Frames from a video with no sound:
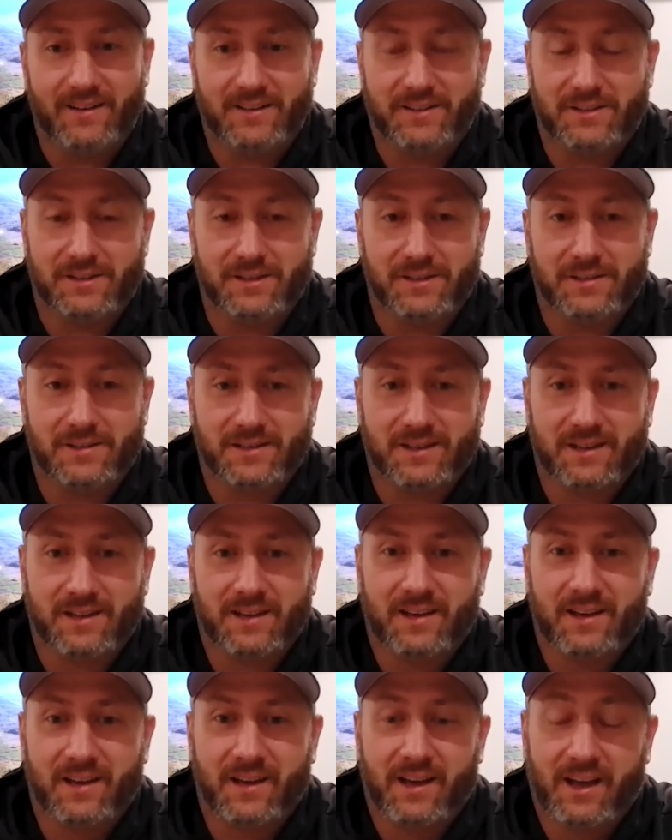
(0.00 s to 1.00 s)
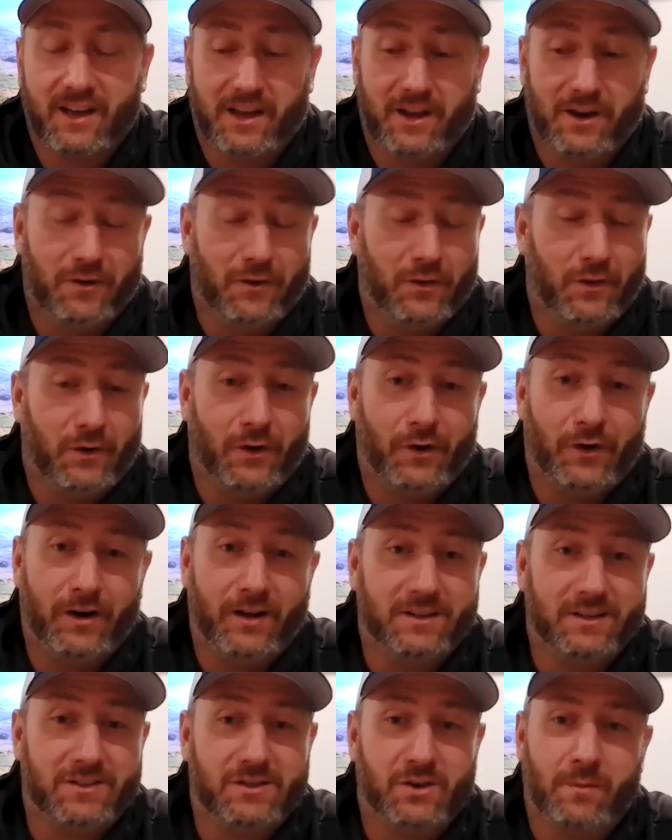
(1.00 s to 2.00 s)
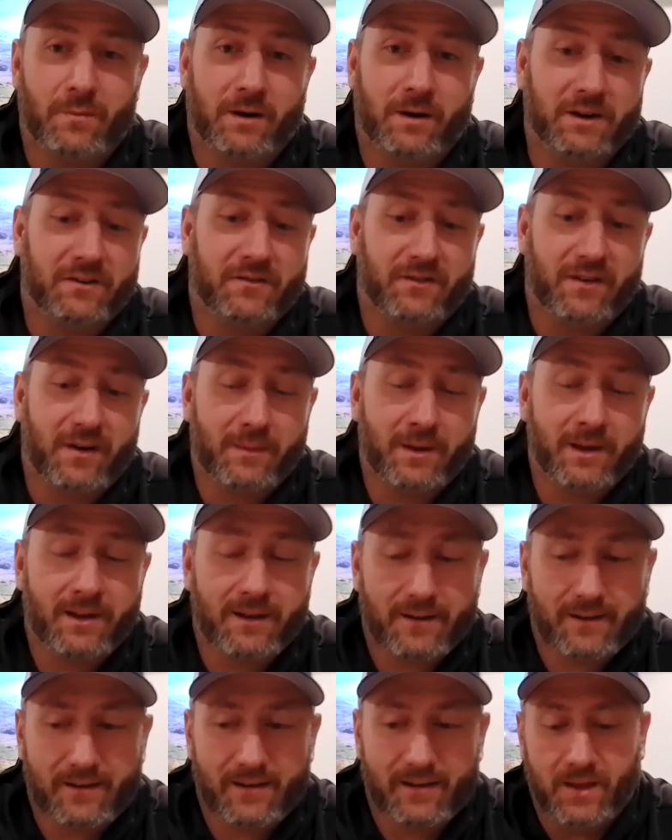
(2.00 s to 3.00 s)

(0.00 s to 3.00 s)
it's just you're learning so much from it,